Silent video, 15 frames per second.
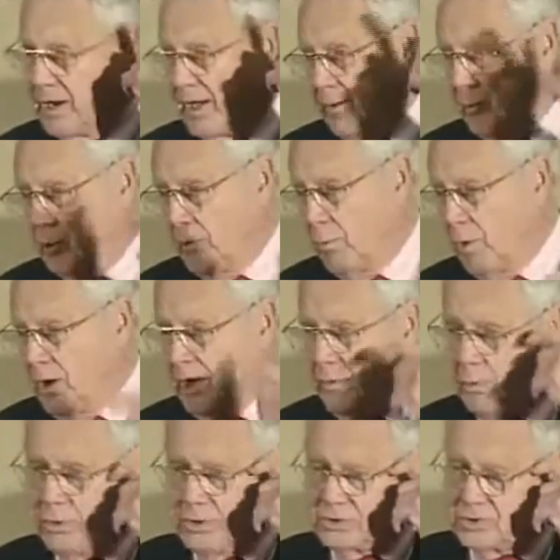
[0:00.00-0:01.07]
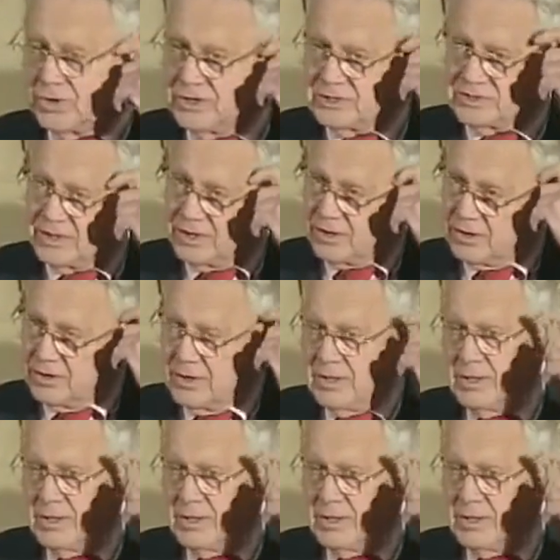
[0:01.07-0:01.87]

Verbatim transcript: 911, World Trade Center,